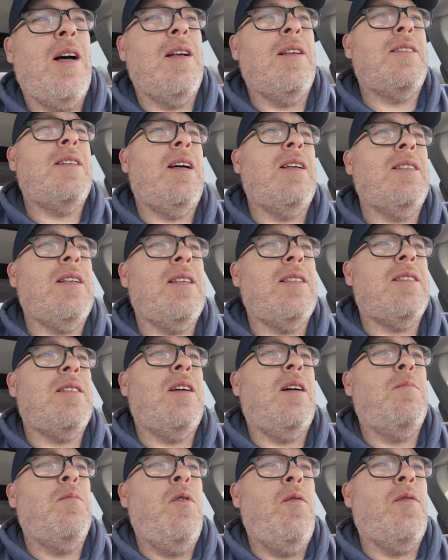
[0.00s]
Sounds like it's
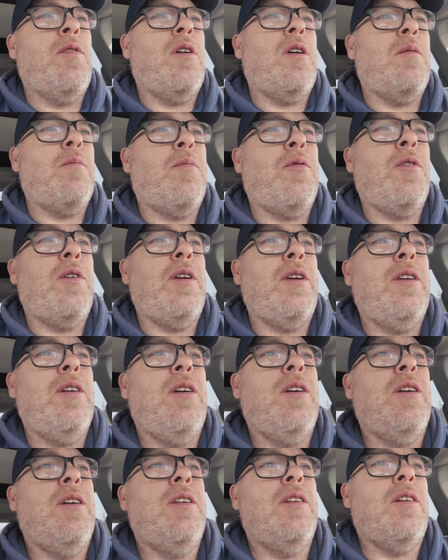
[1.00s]
moving on pretty
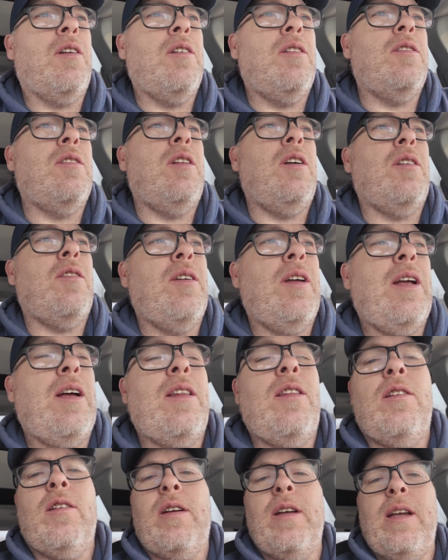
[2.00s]
good. They're going to
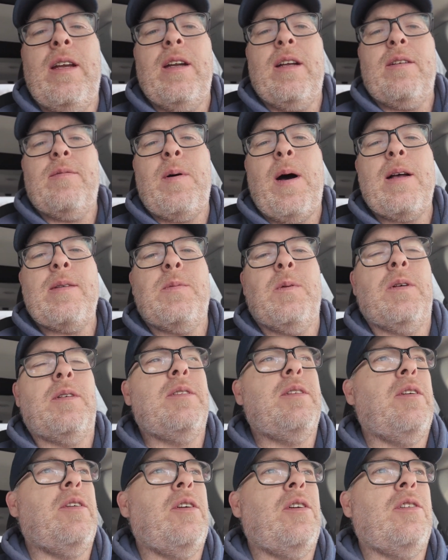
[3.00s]
looking at a possible
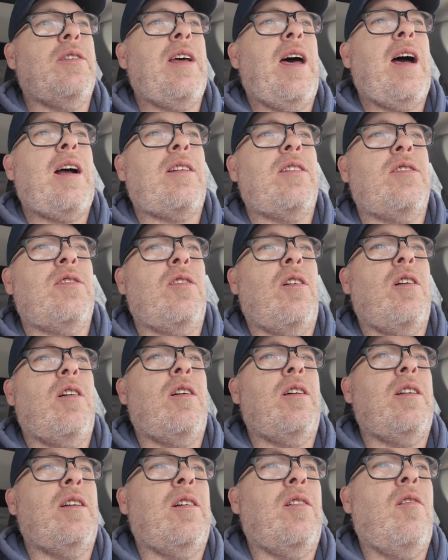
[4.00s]
exterior attack to
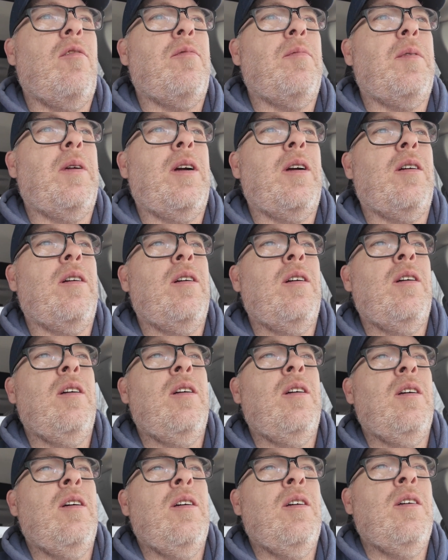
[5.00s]
start and then go from there.
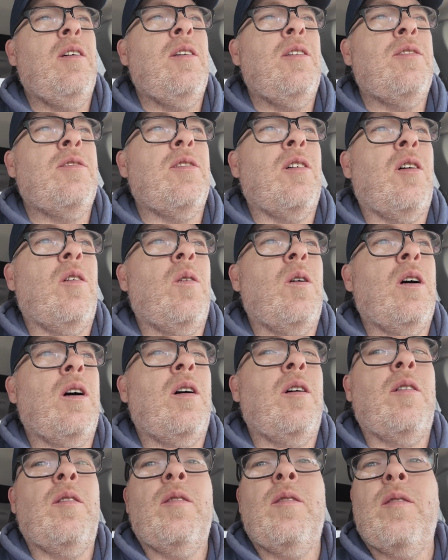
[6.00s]

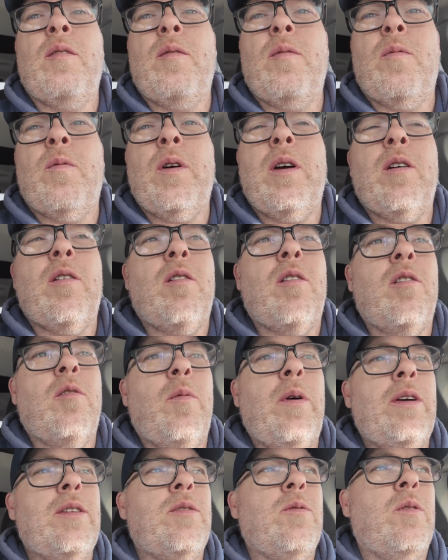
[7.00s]
So we are on the
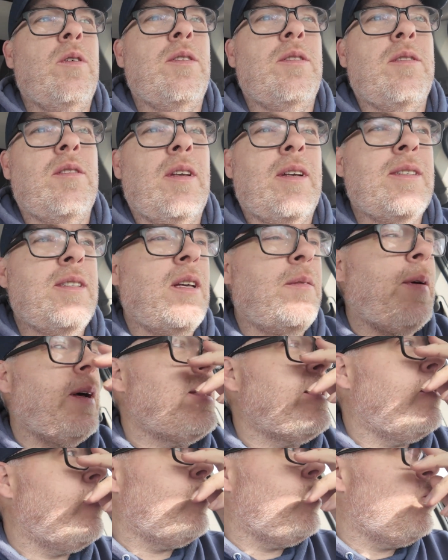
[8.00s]
way to it. Like I said,
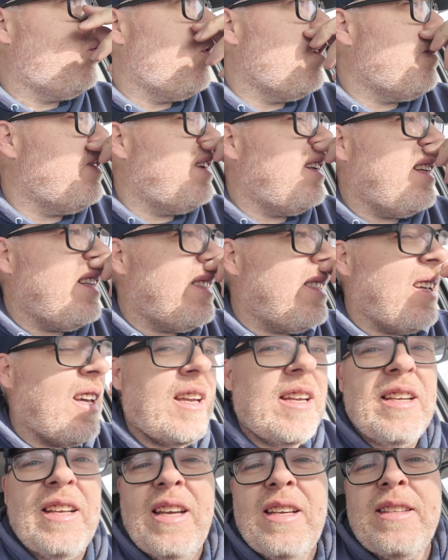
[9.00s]
about 20-minute
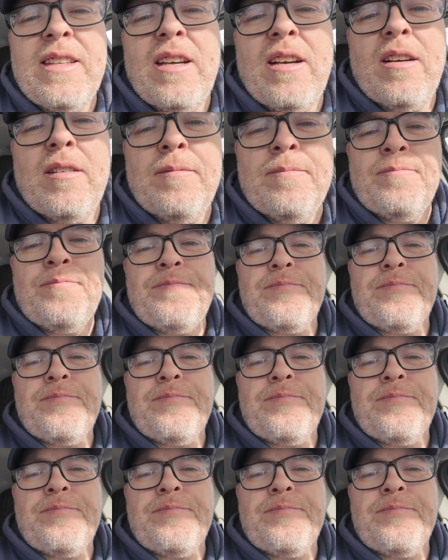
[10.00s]
ETA to get there.